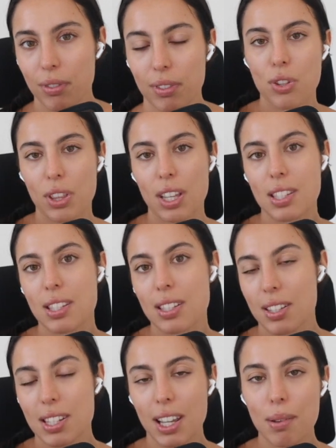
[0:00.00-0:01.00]
So that's
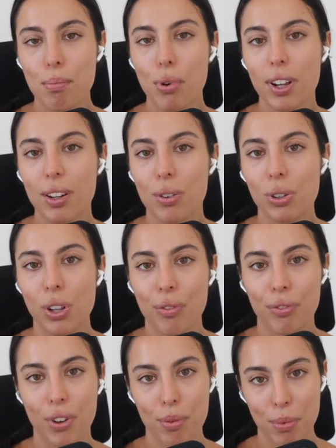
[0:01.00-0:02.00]
the second point, all
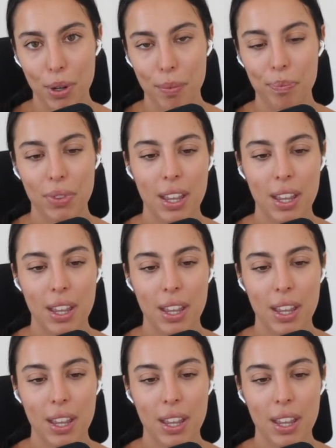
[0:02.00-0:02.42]
on FOMO.